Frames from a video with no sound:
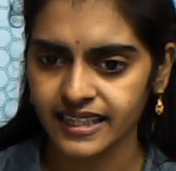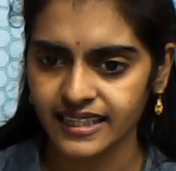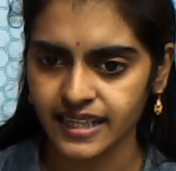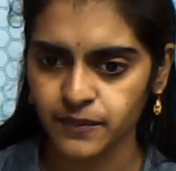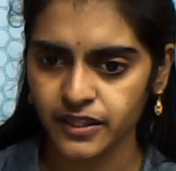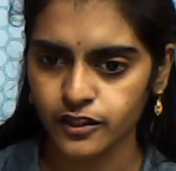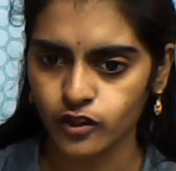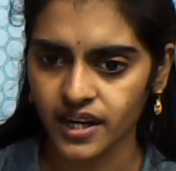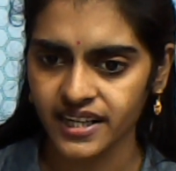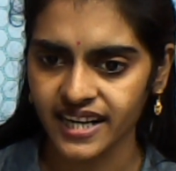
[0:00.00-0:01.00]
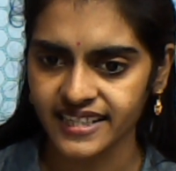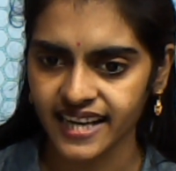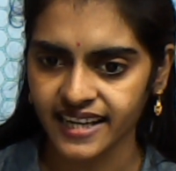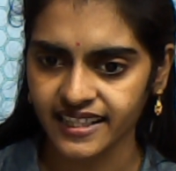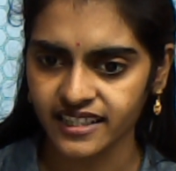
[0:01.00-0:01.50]
let me draw a right
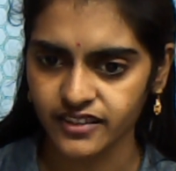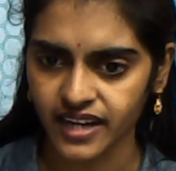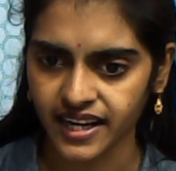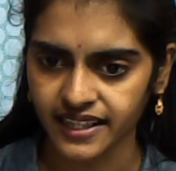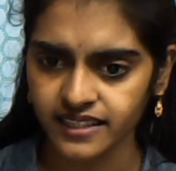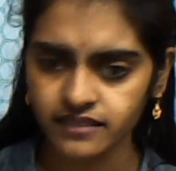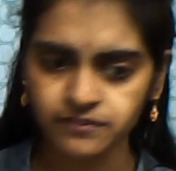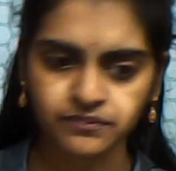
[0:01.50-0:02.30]
angle triangle.